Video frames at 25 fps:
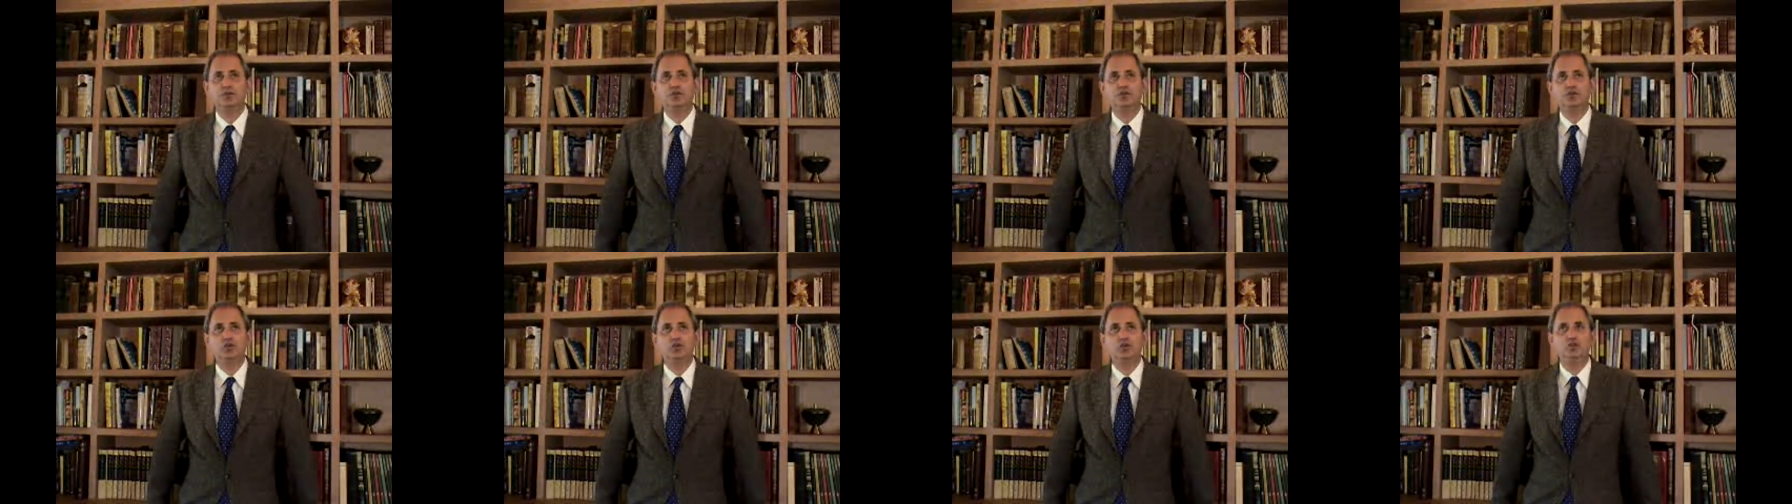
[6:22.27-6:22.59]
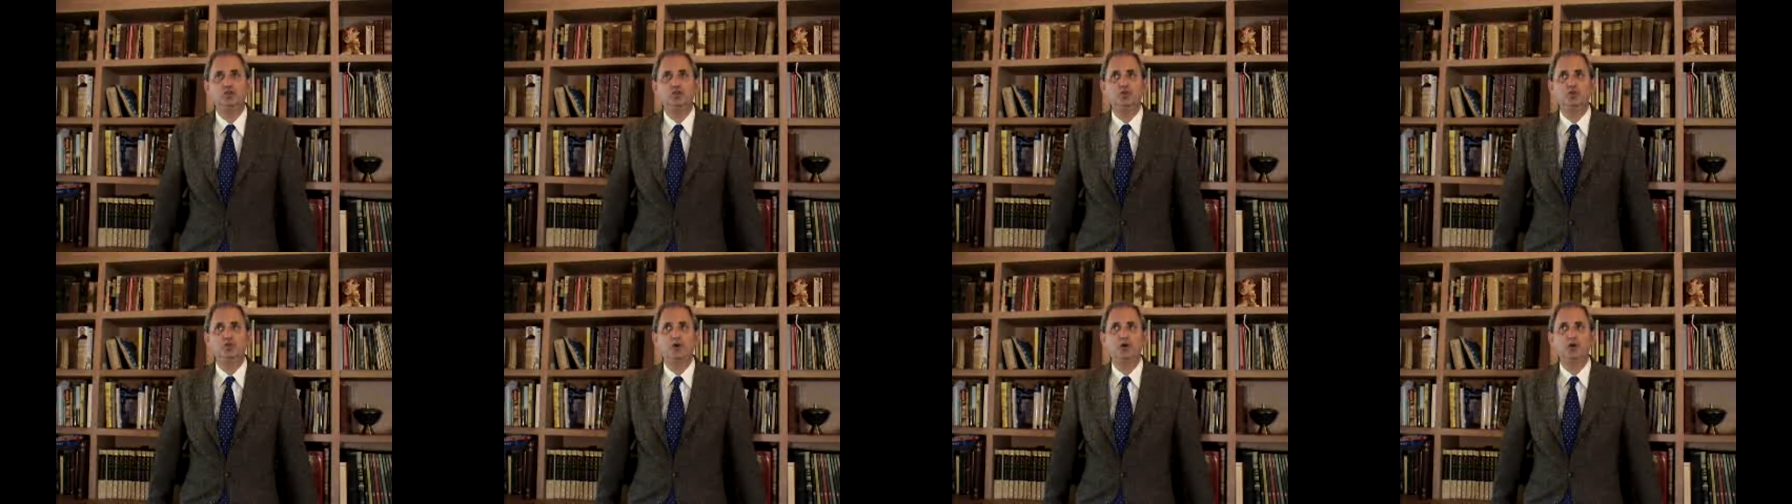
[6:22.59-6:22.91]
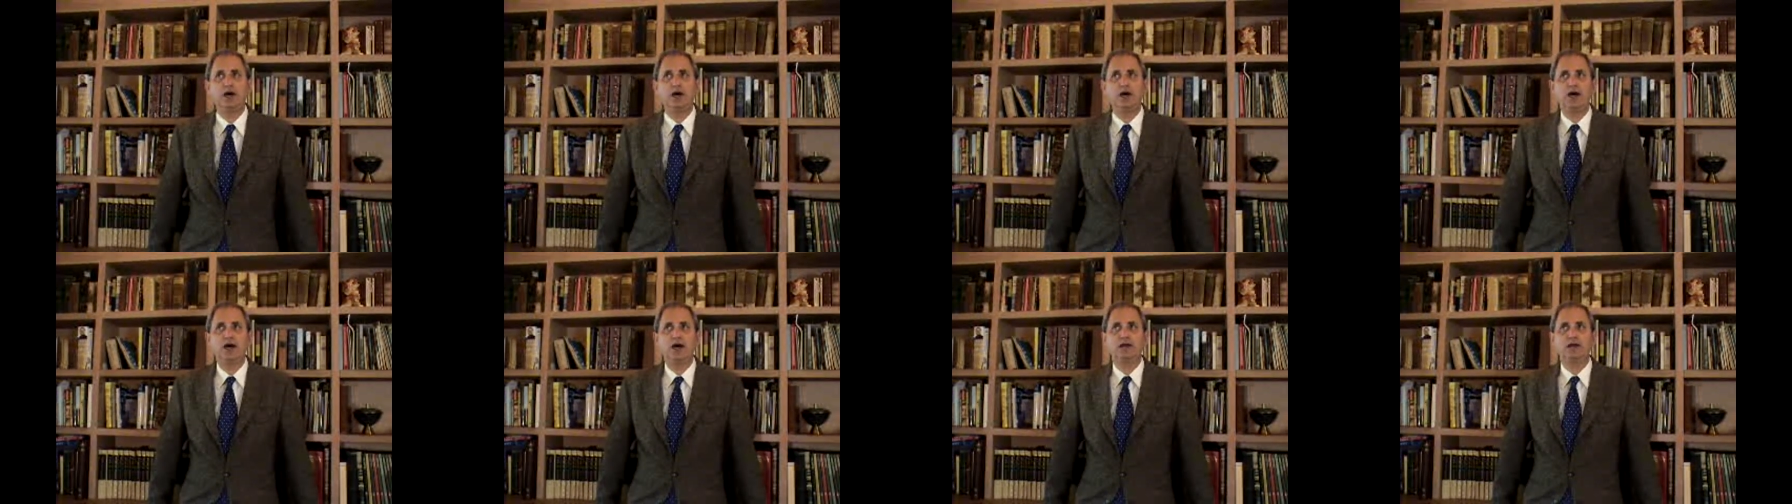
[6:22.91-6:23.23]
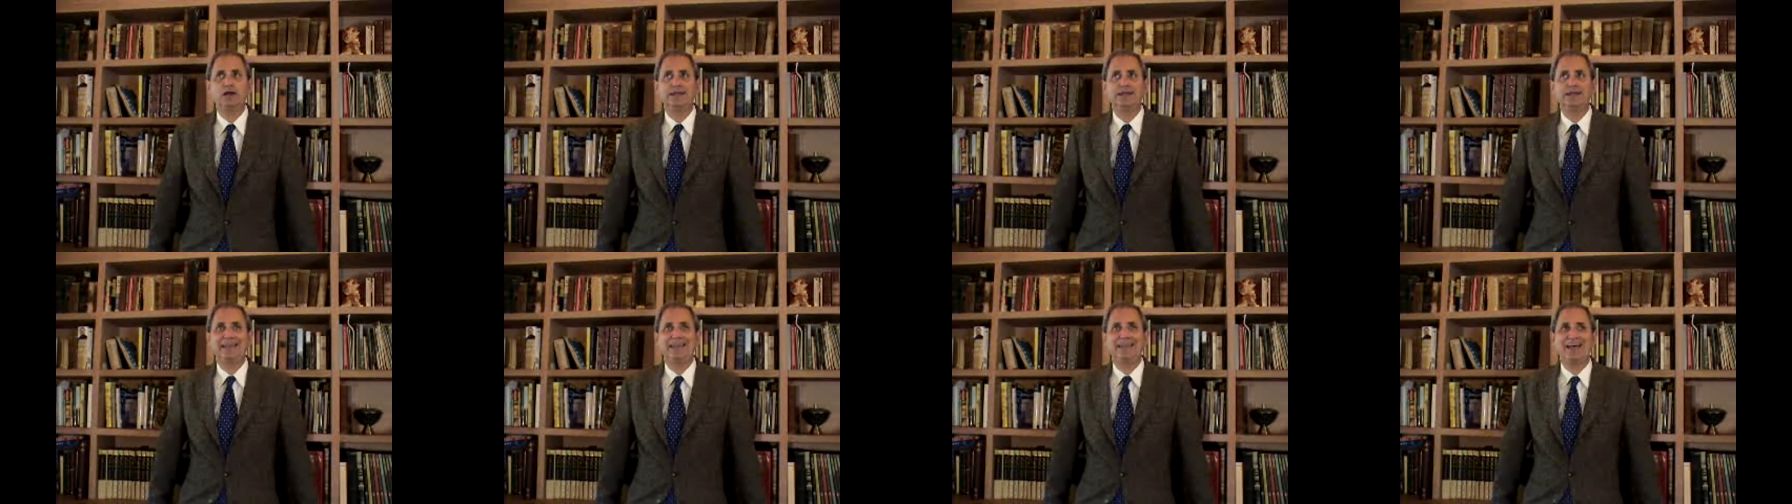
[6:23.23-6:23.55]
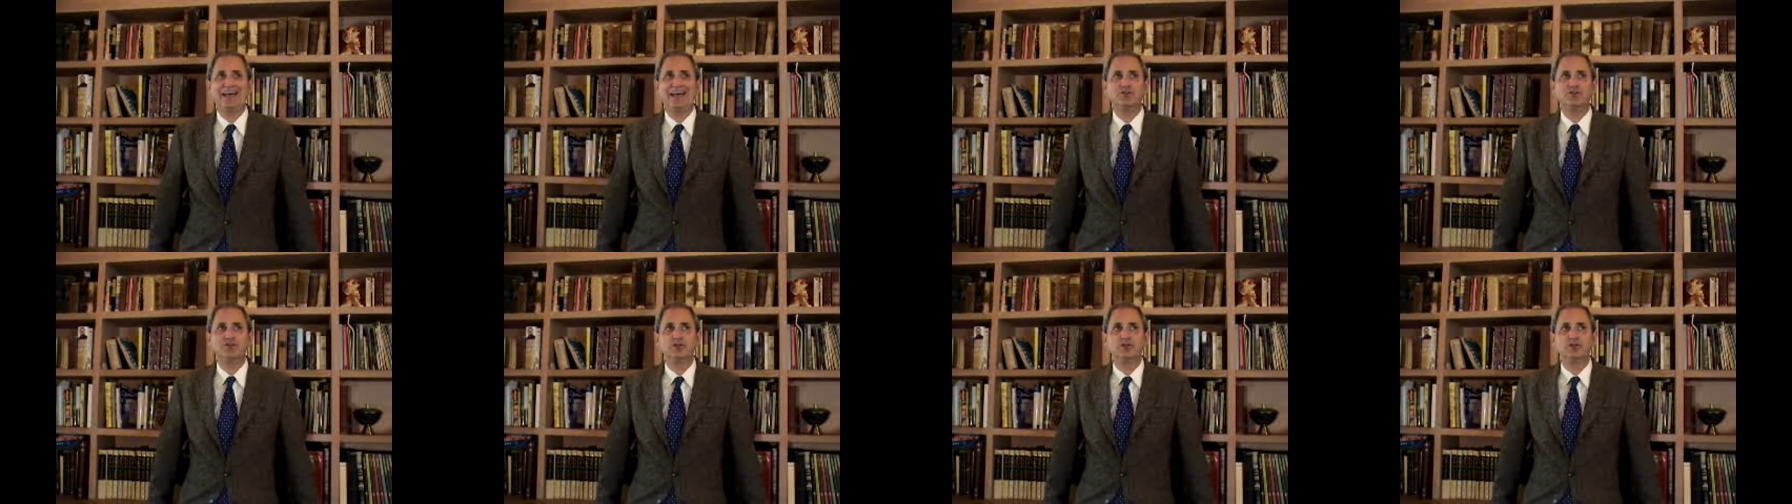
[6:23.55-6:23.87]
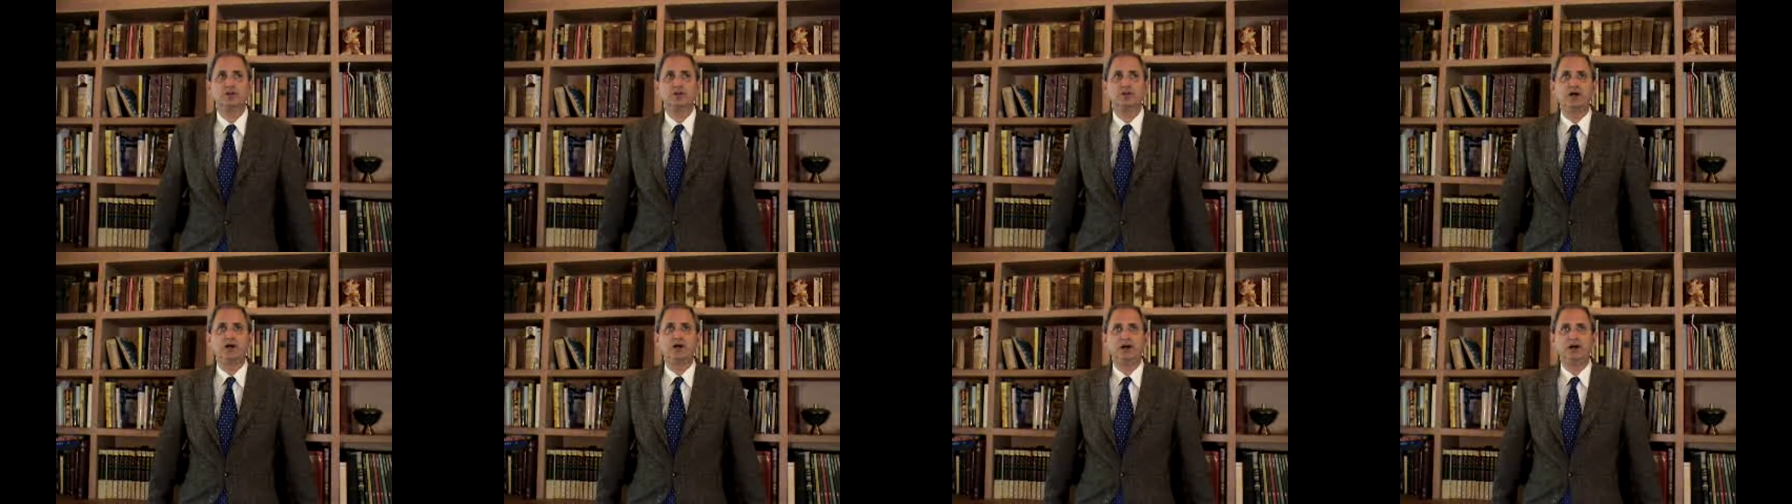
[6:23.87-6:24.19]
to
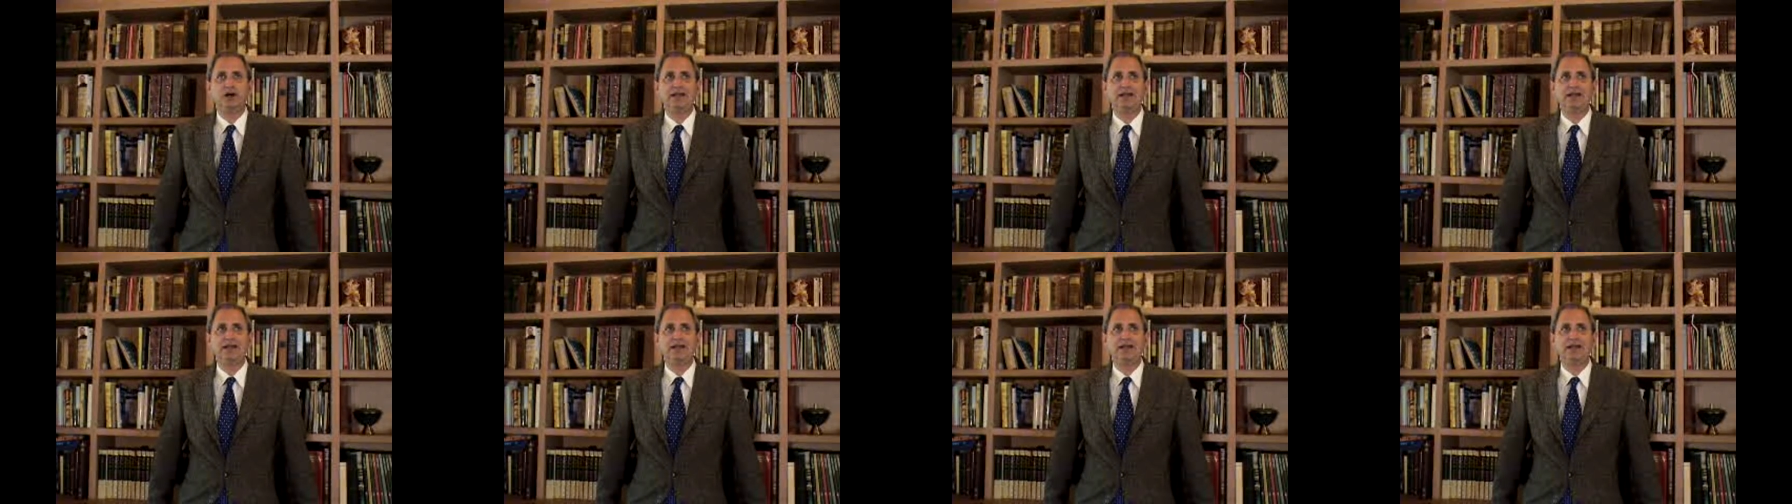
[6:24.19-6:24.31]
gather